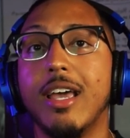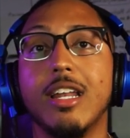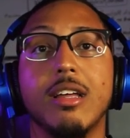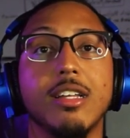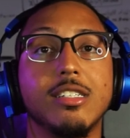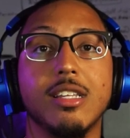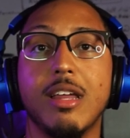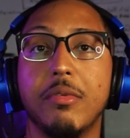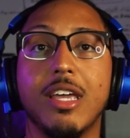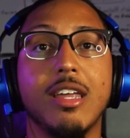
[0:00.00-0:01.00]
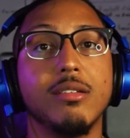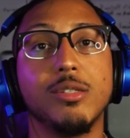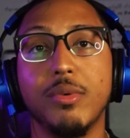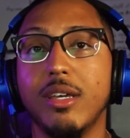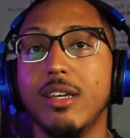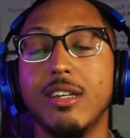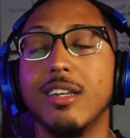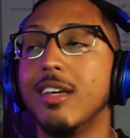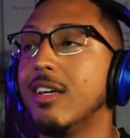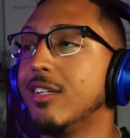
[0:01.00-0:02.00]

and it's the name of the game is speed.